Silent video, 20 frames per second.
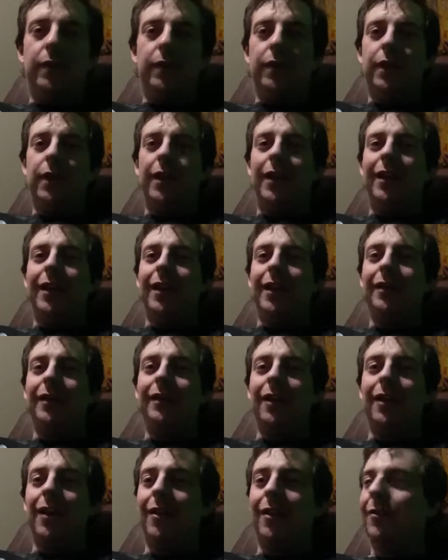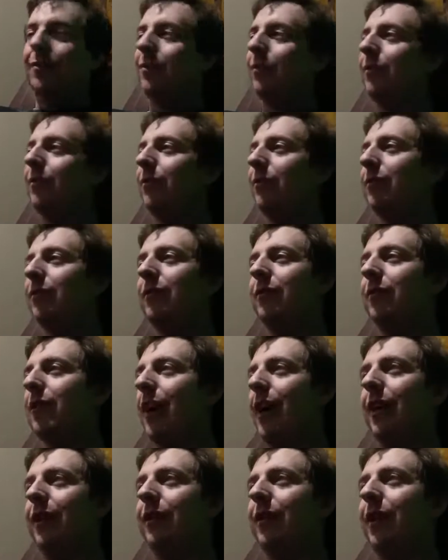And I love
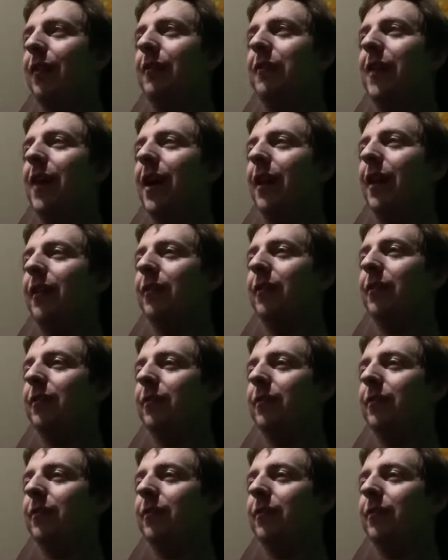that.